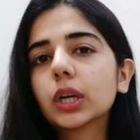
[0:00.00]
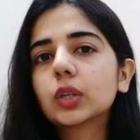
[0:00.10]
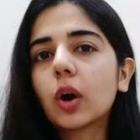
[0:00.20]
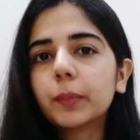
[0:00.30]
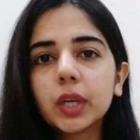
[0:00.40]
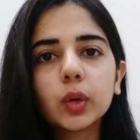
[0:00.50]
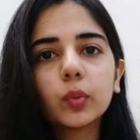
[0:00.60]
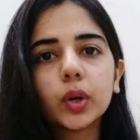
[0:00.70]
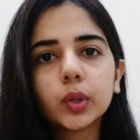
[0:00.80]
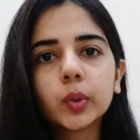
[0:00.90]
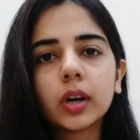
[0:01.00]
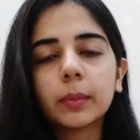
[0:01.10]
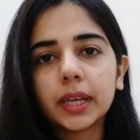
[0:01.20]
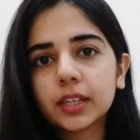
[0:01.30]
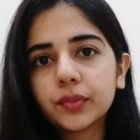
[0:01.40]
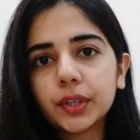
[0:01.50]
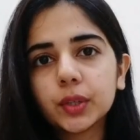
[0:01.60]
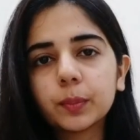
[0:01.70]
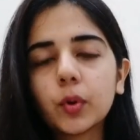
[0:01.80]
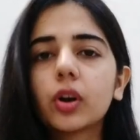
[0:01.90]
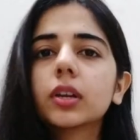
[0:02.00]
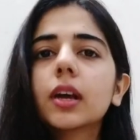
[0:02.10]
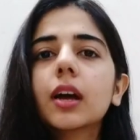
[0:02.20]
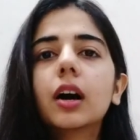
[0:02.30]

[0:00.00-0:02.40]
what topic you want to make a video upon,